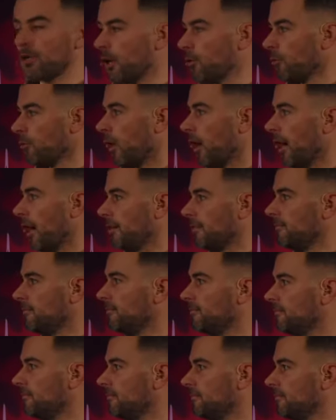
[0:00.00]
go right,
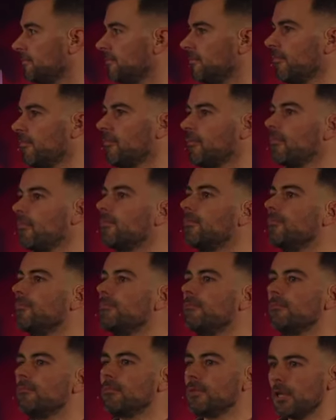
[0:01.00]

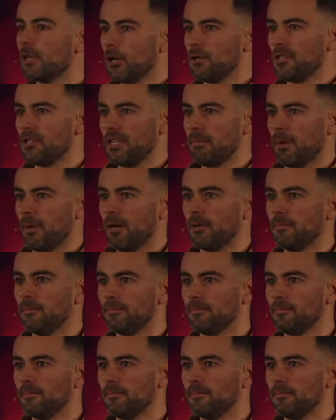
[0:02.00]
go deeper.